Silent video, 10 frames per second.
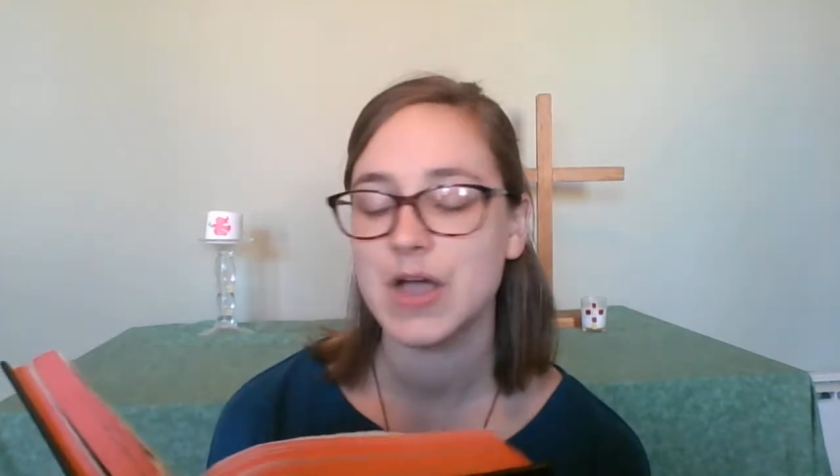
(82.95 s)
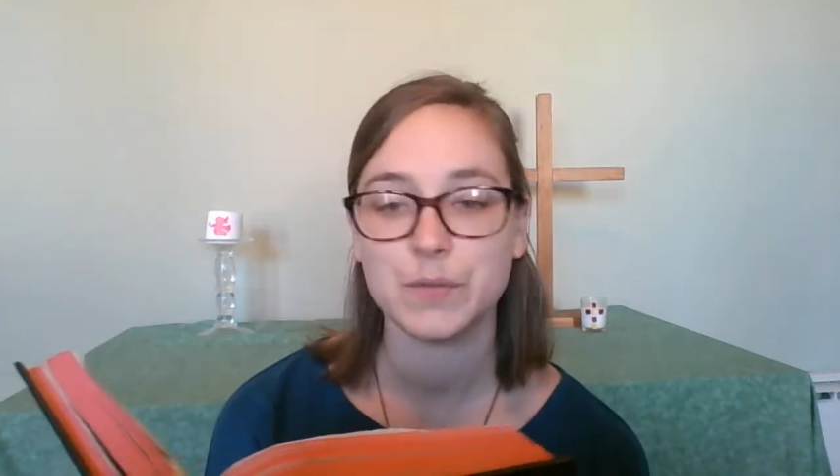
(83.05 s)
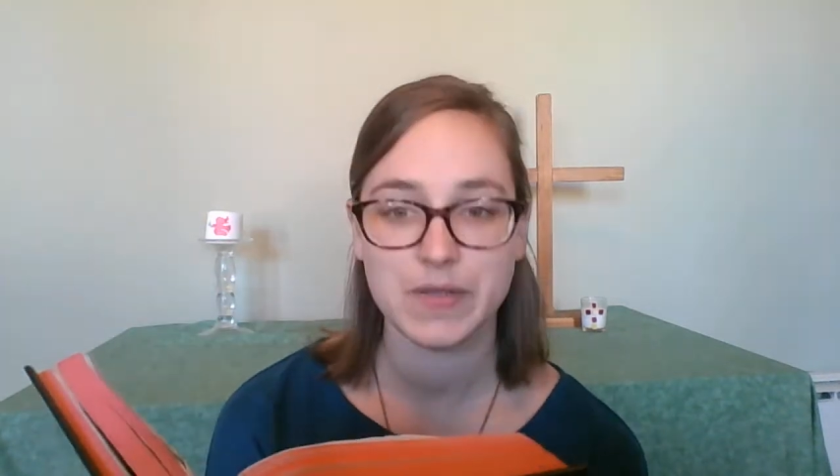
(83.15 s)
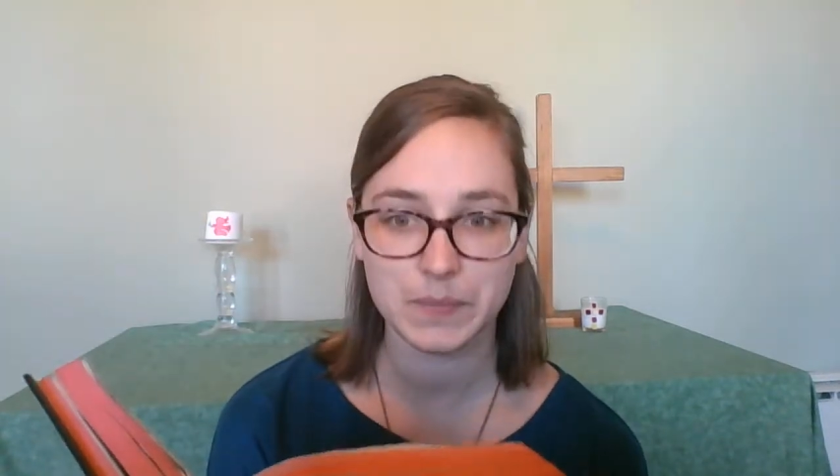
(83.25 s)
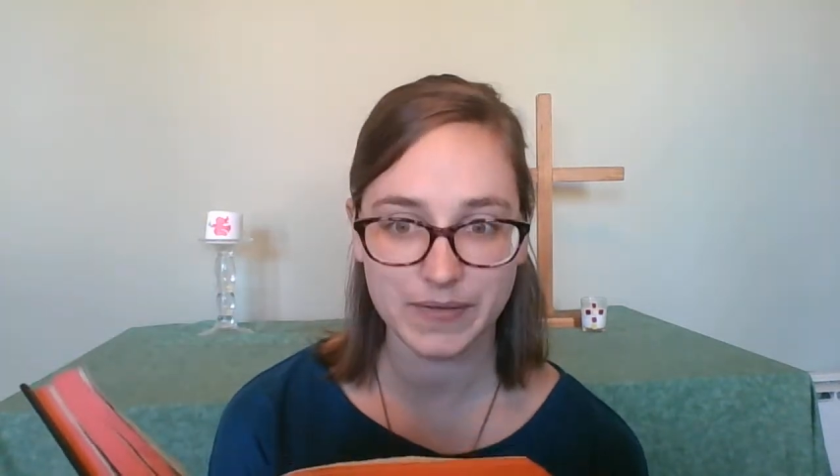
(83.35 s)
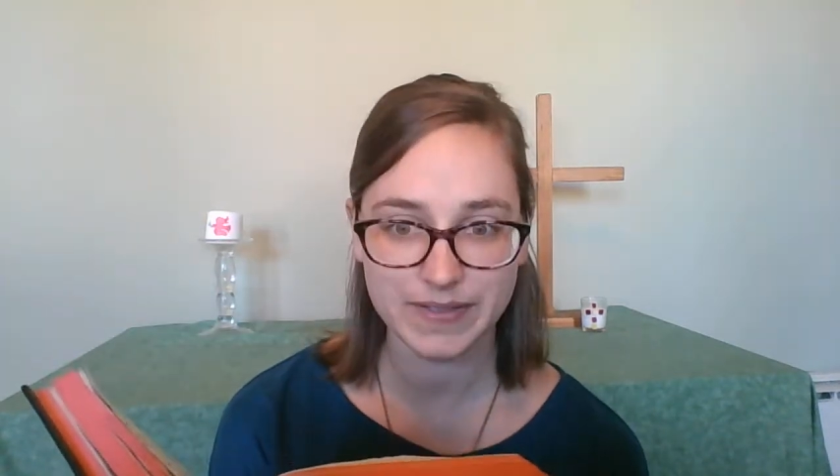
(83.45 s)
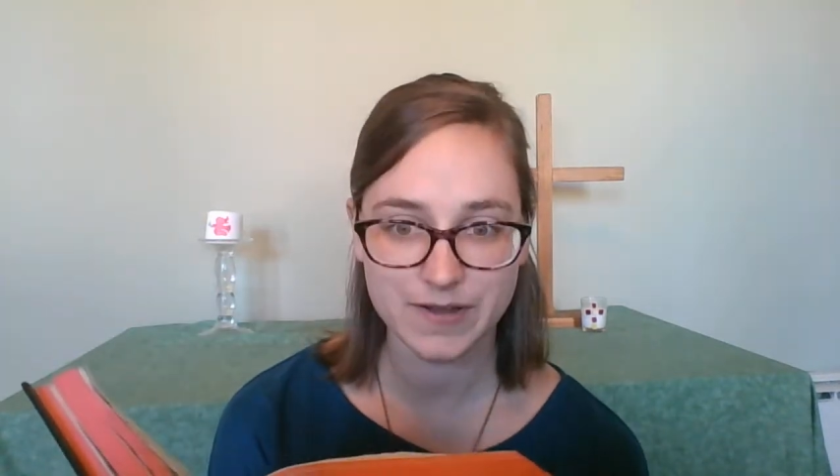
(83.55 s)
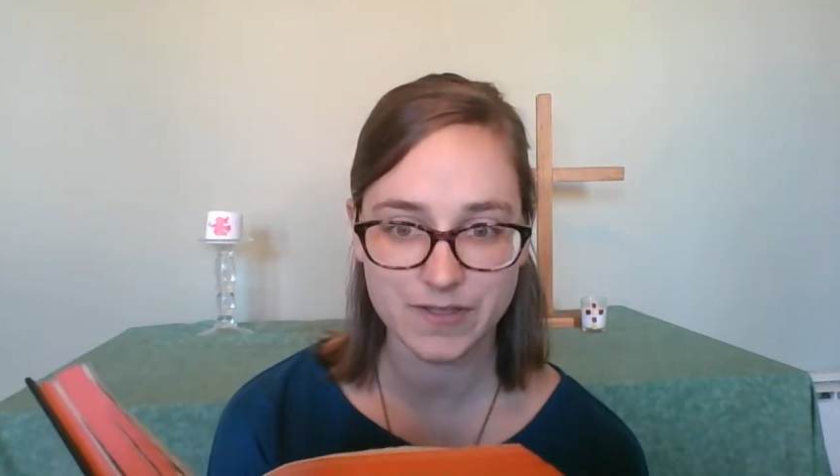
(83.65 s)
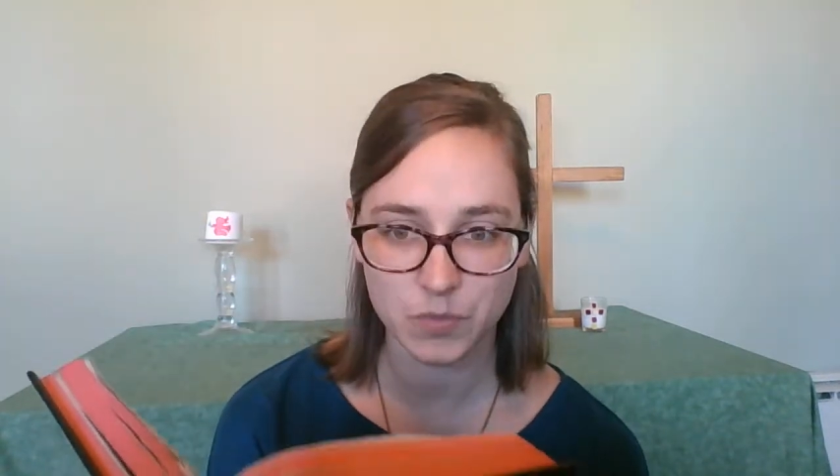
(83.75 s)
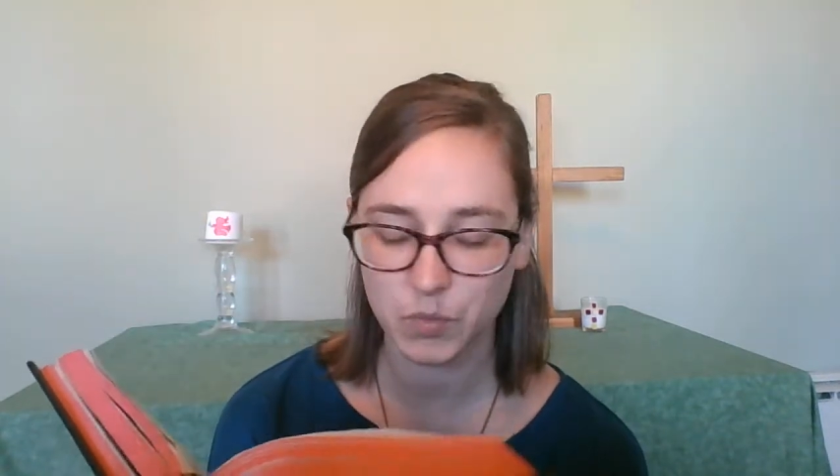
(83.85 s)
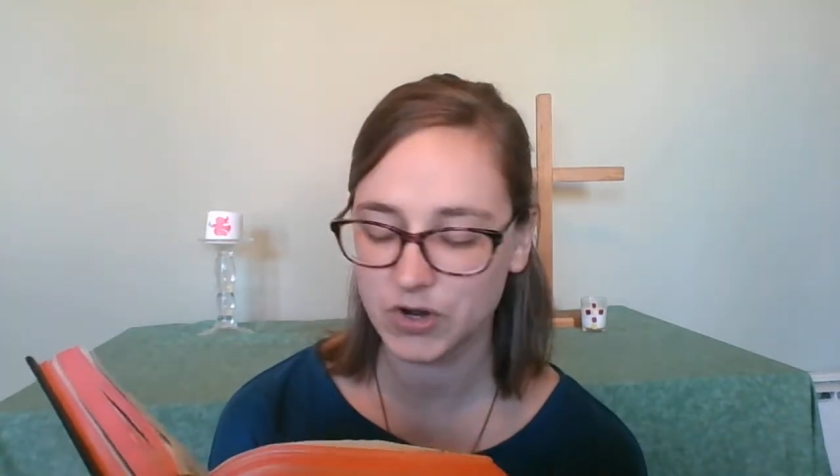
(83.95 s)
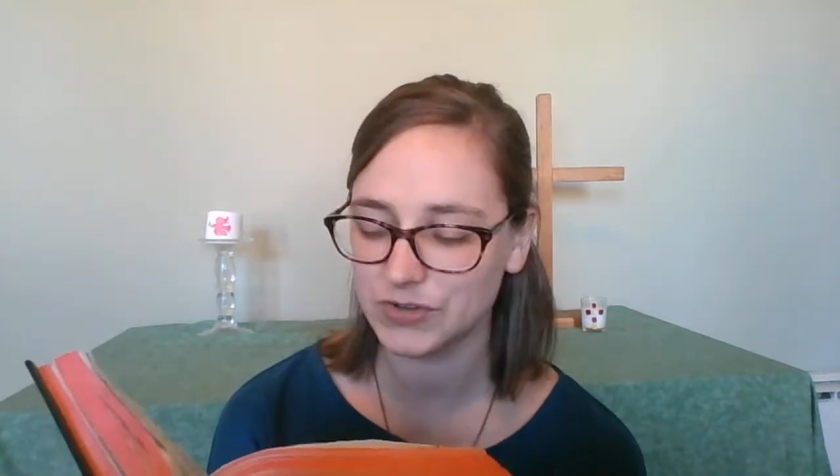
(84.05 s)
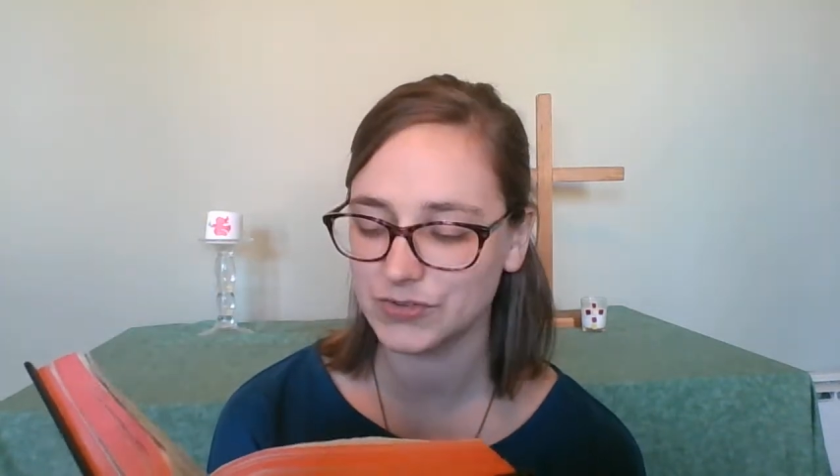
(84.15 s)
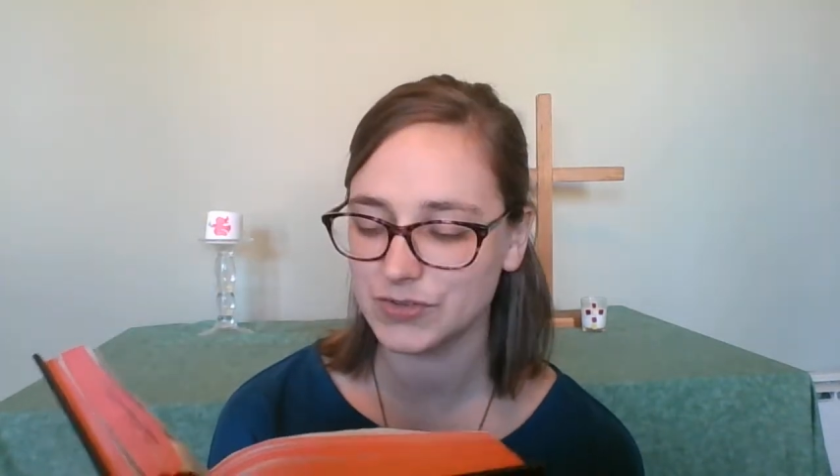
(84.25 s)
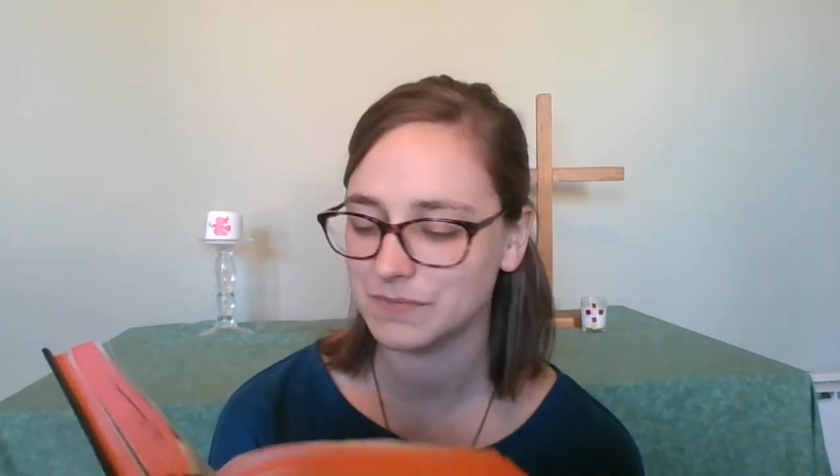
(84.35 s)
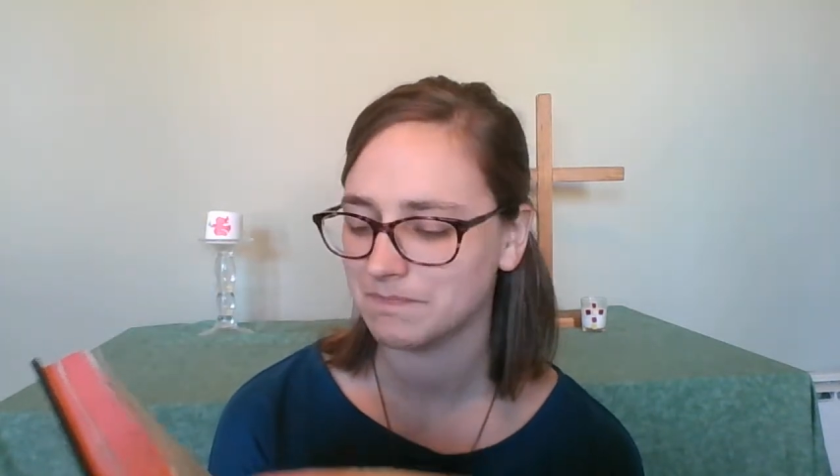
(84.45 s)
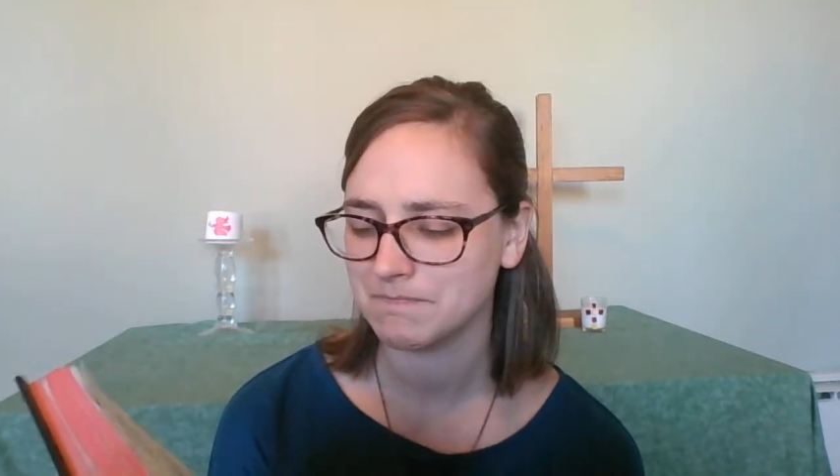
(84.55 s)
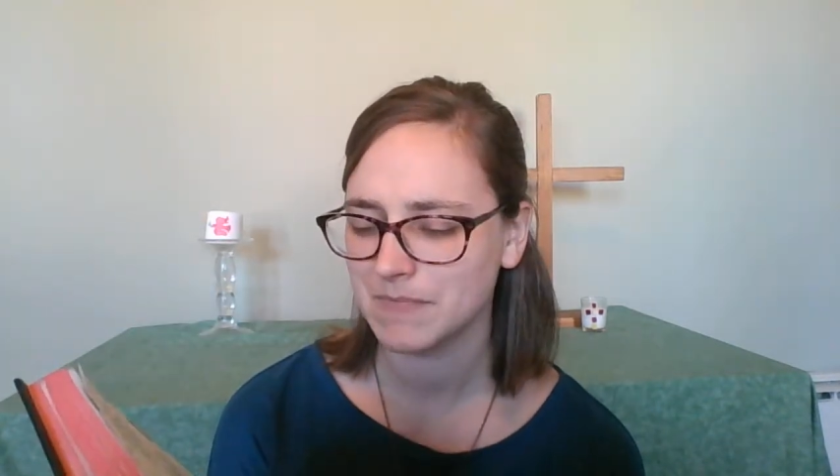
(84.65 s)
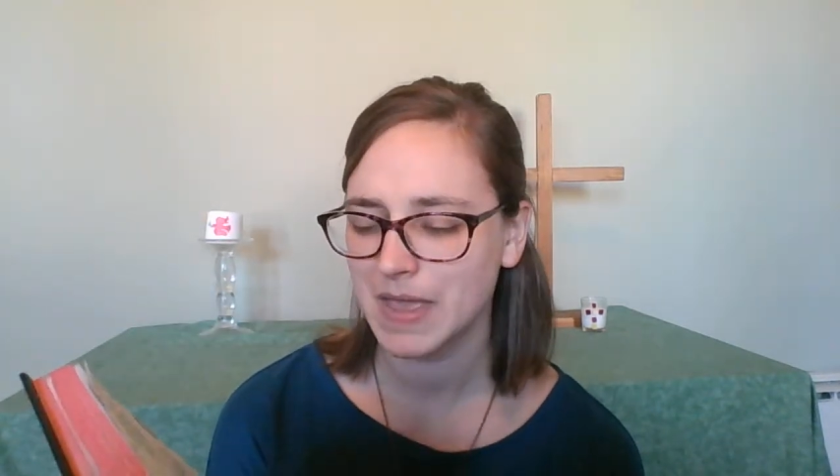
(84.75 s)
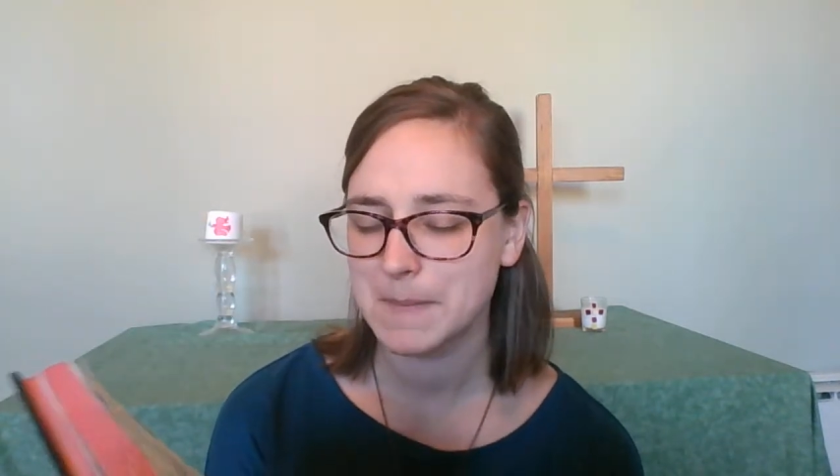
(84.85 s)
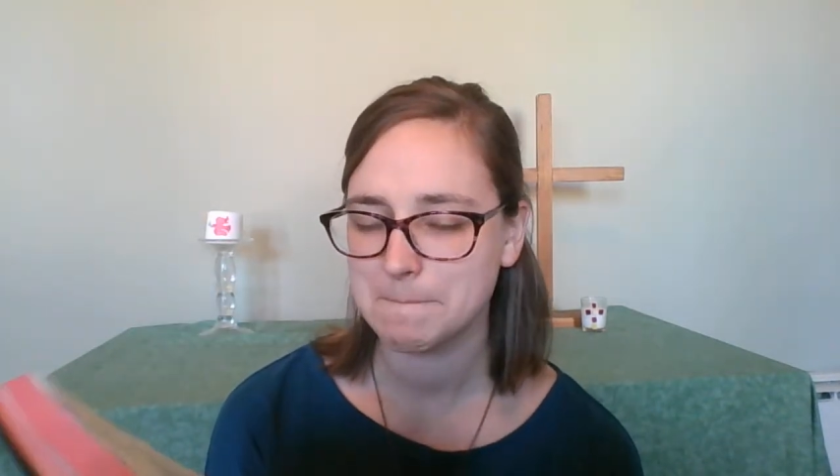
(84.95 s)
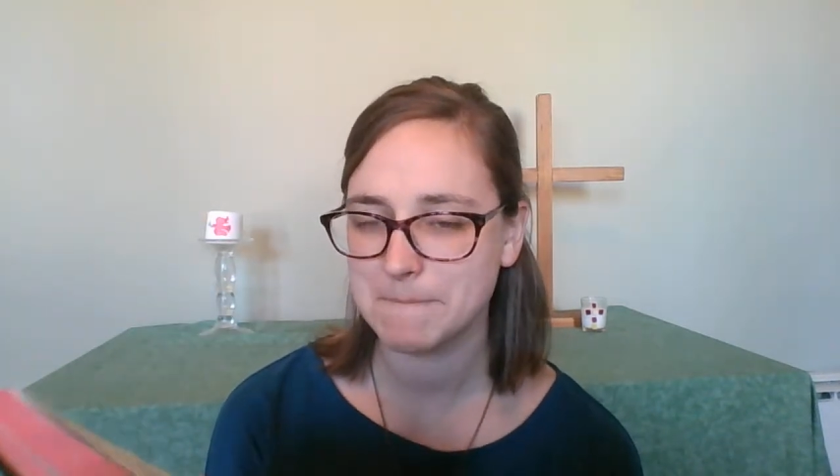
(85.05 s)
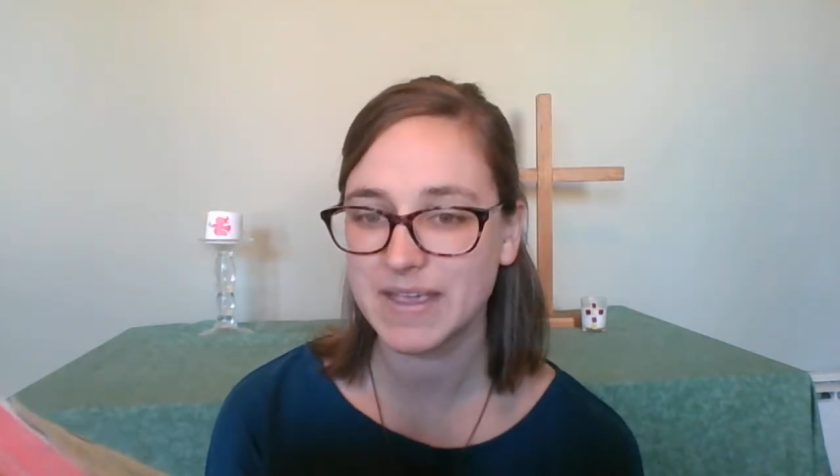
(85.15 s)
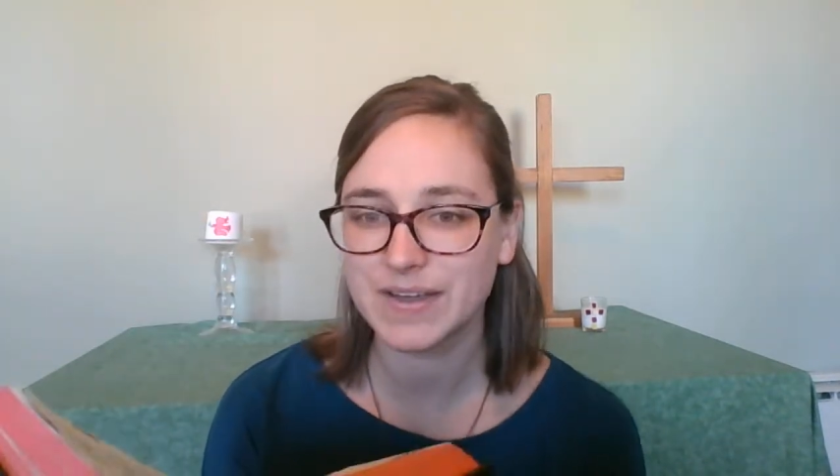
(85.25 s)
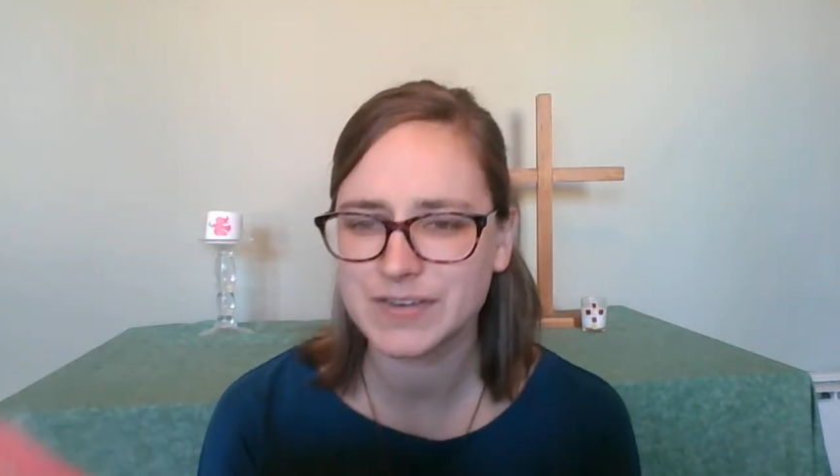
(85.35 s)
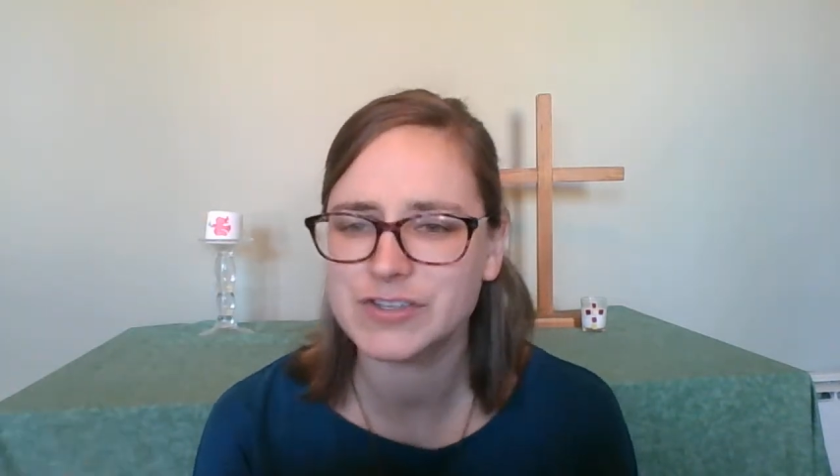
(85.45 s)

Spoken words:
We will hear the words, "Make a